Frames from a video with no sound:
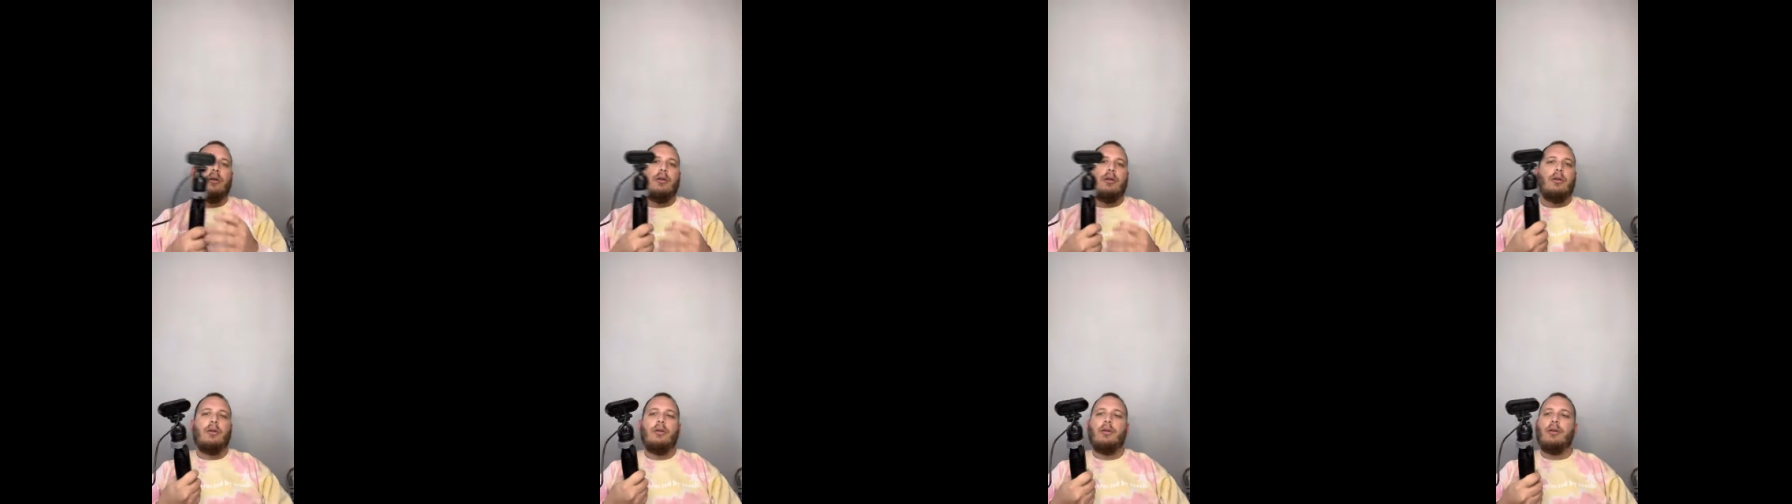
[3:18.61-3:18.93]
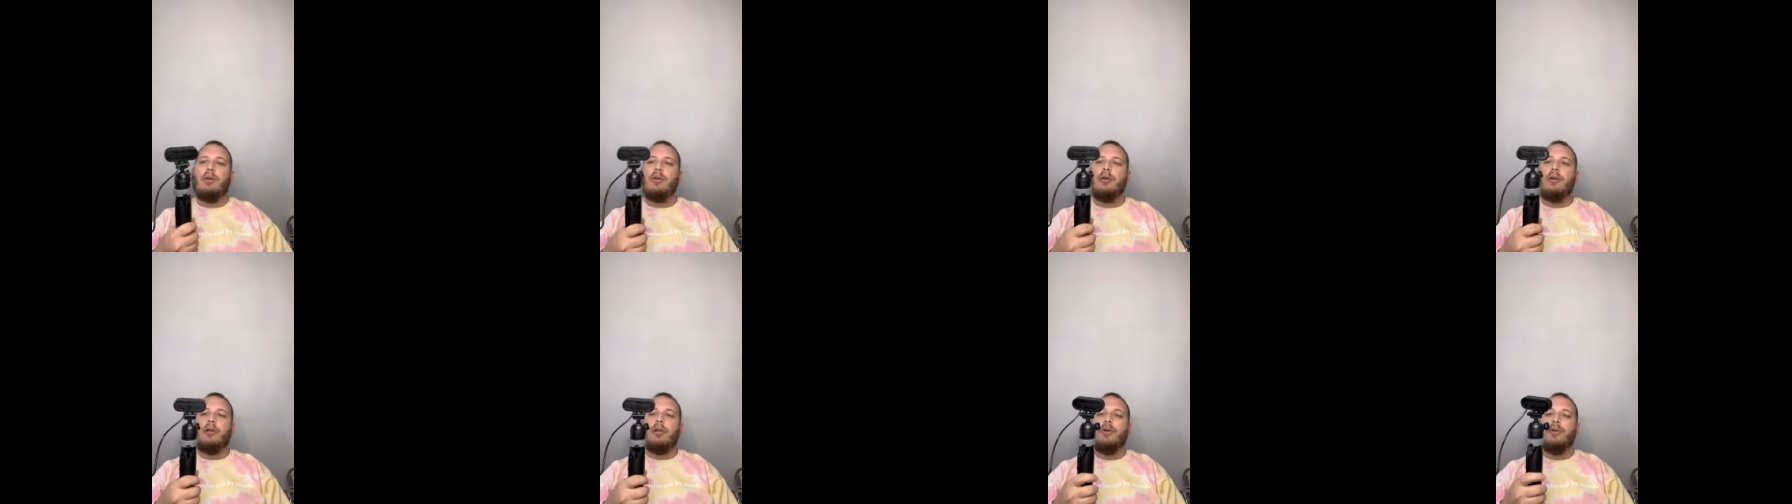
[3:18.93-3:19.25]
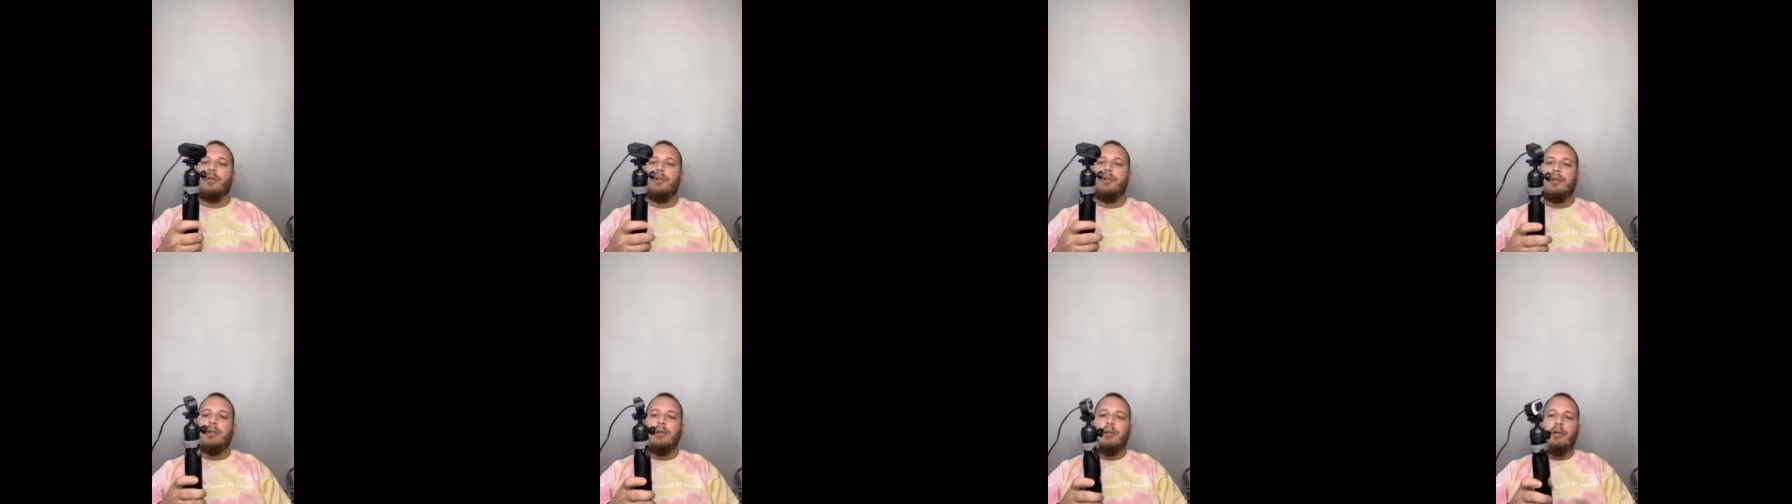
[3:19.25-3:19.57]
You can
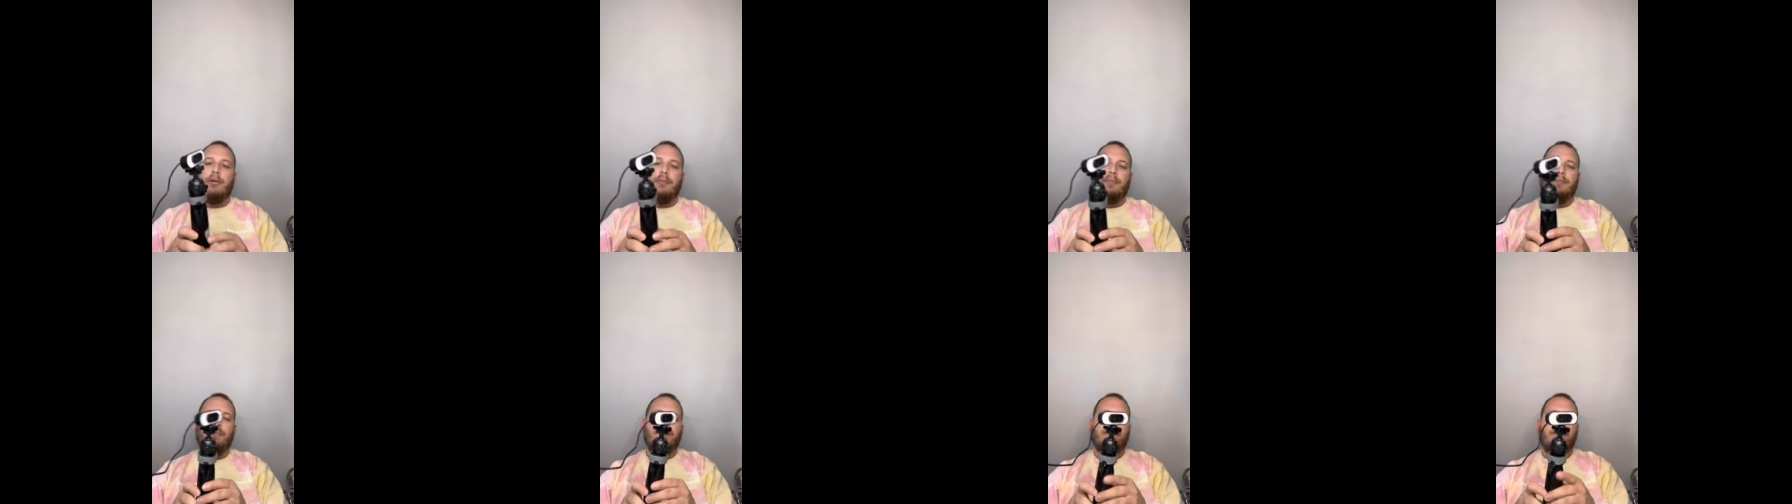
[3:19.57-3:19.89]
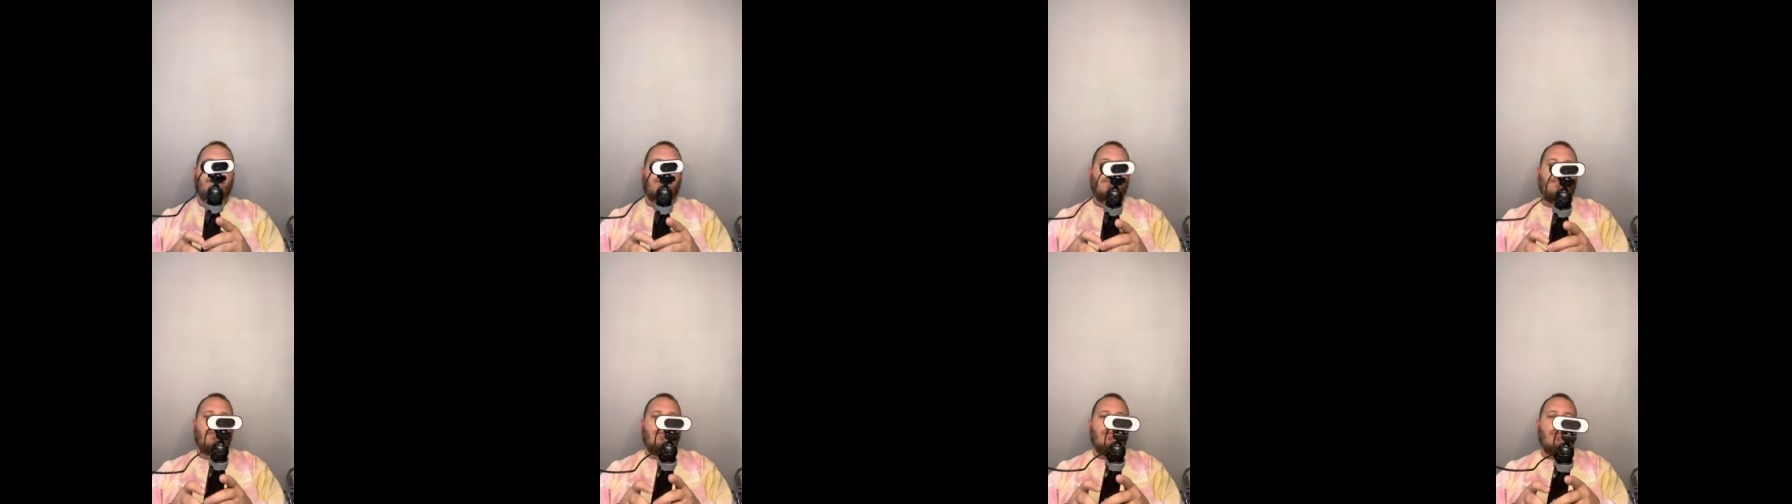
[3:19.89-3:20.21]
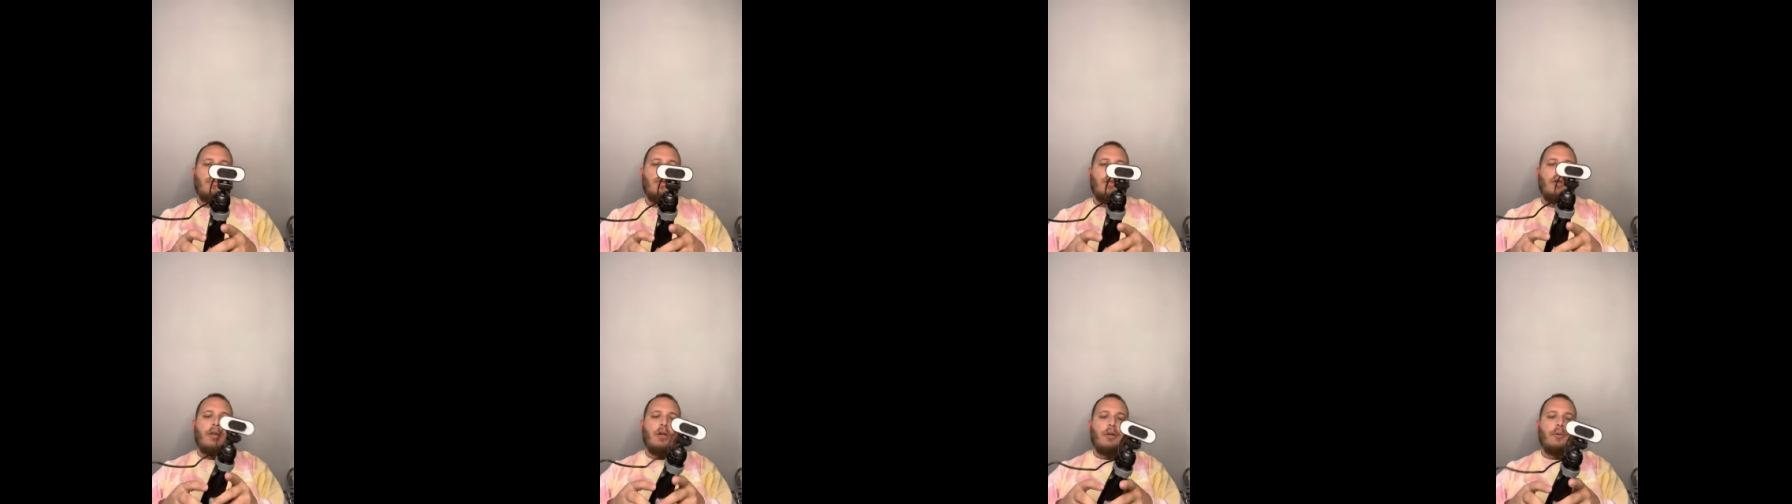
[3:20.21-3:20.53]
close it.
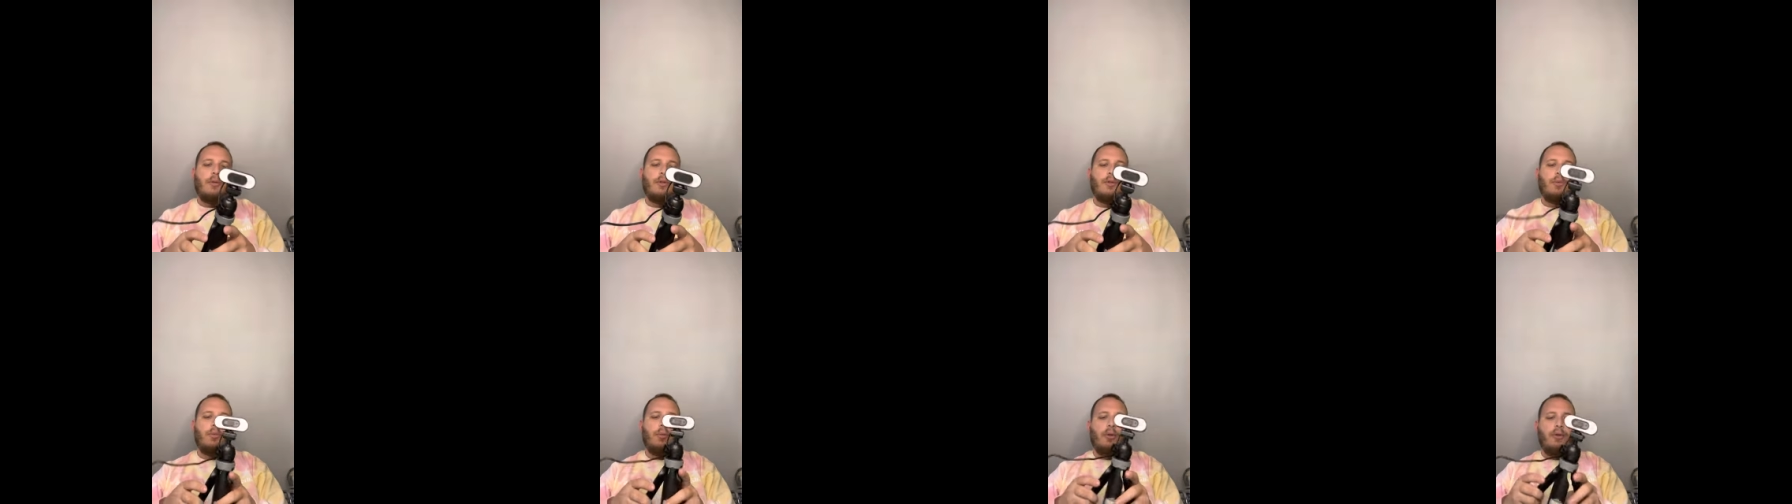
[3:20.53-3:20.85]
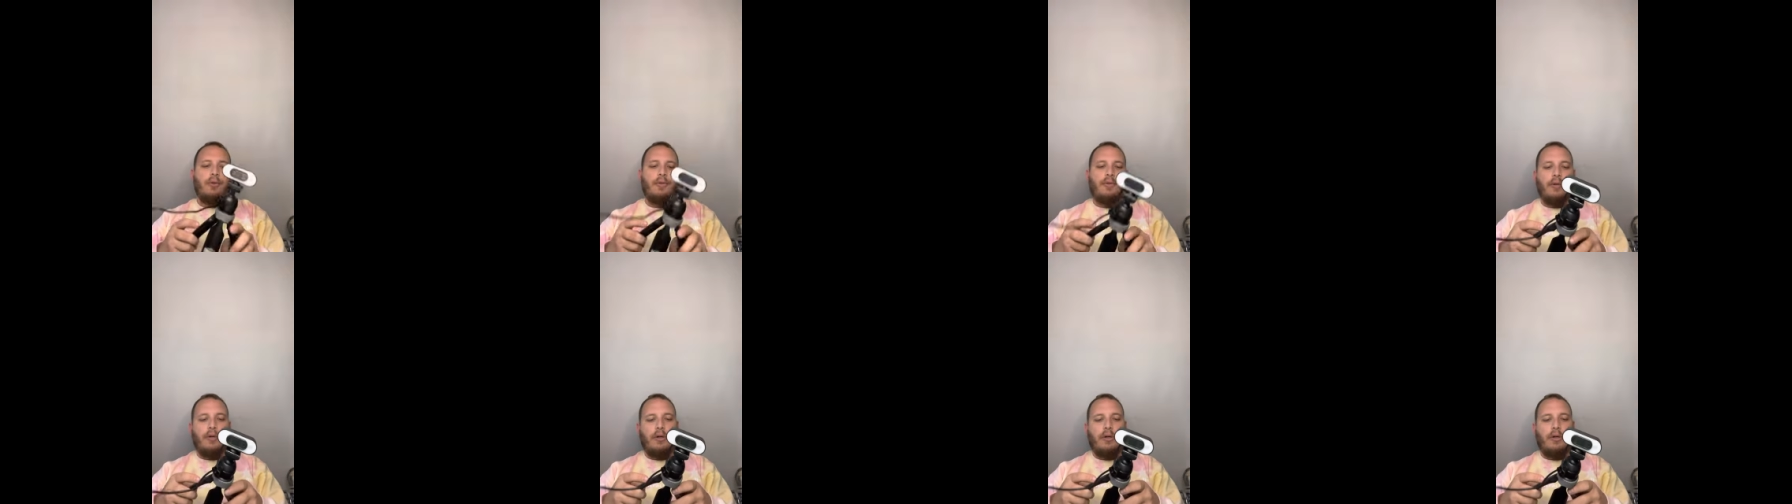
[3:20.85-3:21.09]
It comes with